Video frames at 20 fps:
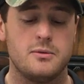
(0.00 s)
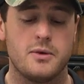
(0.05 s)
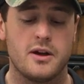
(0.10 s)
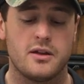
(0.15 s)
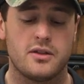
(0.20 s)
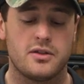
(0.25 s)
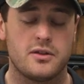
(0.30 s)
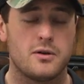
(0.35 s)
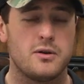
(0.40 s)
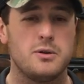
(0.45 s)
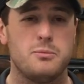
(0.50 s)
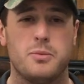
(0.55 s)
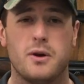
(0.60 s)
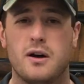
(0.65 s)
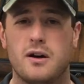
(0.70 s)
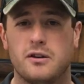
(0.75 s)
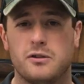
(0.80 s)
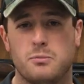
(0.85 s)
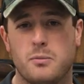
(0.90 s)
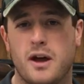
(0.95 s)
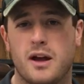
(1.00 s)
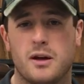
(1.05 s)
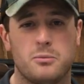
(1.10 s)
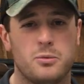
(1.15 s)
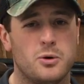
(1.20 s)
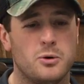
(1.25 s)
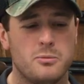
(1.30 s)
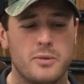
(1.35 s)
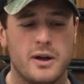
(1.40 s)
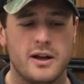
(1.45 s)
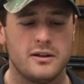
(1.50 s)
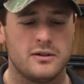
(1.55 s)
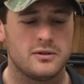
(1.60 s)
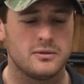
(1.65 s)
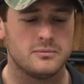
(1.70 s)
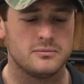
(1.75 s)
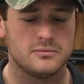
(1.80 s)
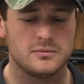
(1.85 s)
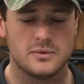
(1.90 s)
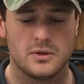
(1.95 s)
you about 30 bucks. Magpul makes
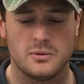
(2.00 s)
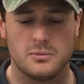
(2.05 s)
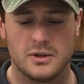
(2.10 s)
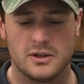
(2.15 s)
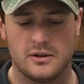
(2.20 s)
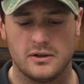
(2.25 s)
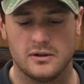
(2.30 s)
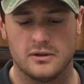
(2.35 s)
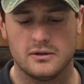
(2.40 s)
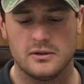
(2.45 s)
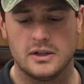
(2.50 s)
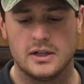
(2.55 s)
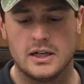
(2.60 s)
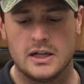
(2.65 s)
them, no big deal.